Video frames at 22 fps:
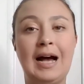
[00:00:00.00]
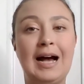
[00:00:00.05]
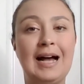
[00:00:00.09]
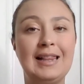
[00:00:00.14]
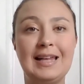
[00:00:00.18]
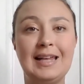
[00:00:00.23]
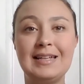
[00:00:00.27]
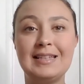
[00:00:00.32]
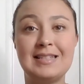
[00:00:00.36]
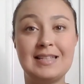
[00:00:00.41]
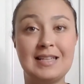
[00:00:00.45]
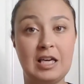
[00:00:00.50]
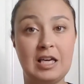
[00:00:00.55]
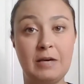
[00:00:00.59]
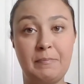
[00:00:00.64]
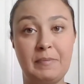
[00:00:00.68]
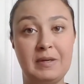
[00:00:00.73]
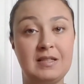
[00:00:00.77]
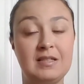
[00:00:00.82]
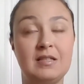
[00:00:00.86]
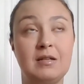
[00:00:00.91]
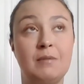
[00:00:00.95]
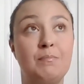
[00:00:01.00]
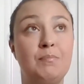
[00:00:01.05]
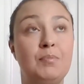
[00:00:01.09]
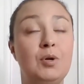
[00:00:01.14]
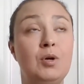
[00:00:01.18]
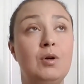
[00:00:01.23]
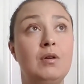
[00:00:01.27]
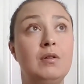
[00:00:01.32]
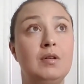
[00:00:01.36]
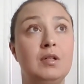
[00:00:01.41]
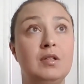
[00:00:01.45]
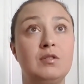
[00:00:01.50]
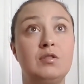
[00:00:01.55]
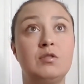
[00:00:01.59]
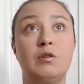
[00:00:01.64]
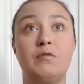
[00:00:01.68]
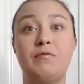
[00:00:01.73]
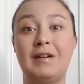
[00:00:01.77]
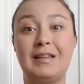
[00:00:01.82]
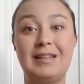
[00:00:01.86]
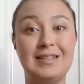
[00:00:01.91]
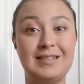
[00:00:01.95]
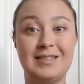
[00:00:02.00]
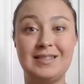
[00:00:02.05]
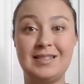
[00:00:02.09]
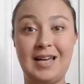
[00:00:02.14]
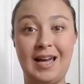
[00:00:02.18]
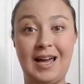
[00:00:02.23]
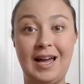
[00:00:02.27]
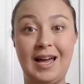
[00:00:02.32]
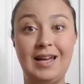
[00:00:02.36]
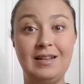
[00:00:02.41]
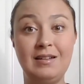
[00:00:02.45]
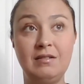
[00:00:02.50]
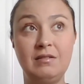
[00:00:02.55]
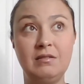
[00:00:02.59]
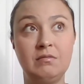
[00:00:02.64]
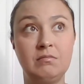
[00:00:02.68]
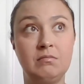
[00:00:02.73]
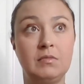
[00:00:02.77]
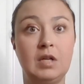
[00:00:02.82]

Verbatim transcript: I like to keep it simple. And so if I list ten,